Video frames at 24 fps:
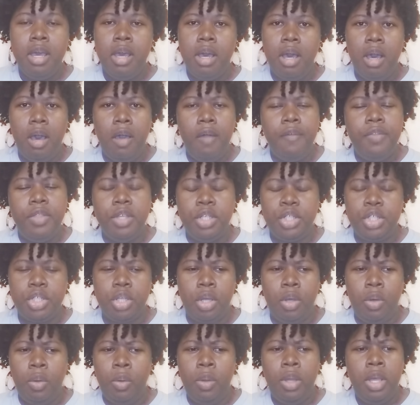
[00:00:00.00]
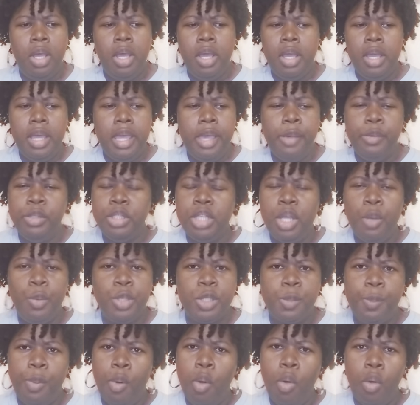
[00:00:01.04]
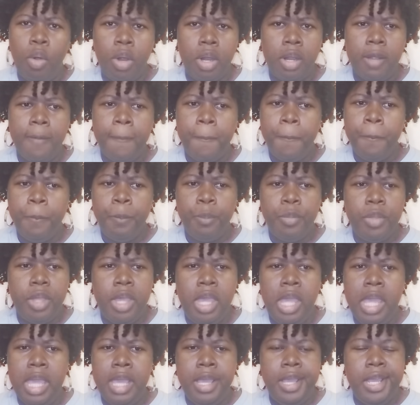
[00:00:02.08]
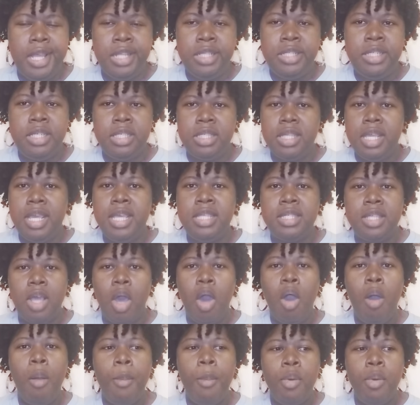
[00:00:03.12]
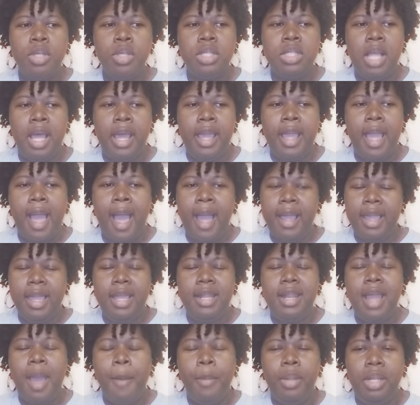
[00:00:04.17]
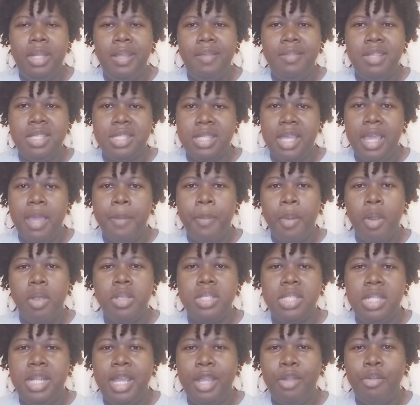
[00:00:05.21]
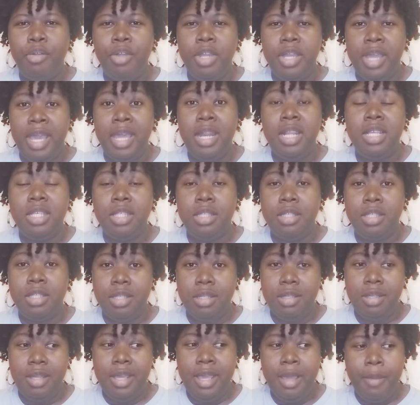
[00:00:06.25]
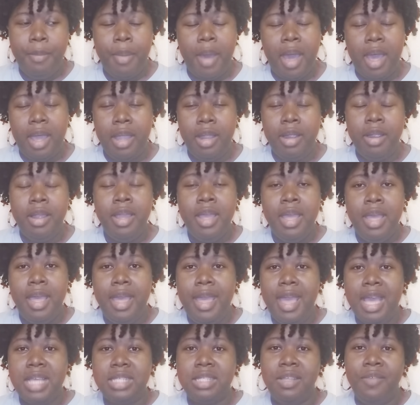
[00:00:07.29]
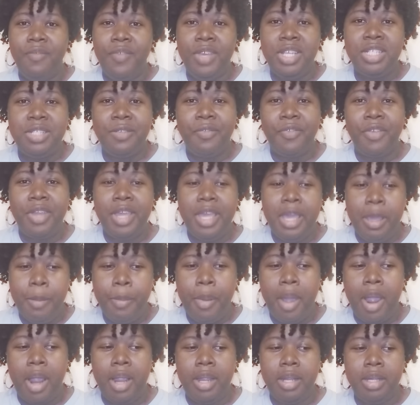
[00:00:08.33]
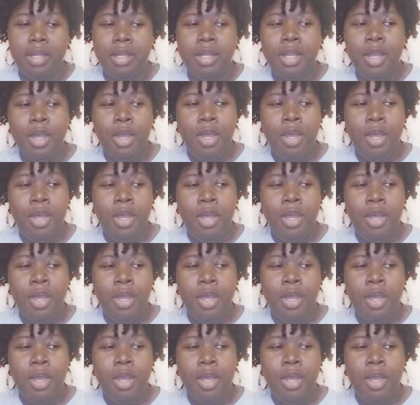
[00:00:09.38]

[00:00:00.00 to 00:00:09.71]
of the show. It was it was poor. It, it just it's almost like I cannot believe the same person that created Empire and has the vision for Empire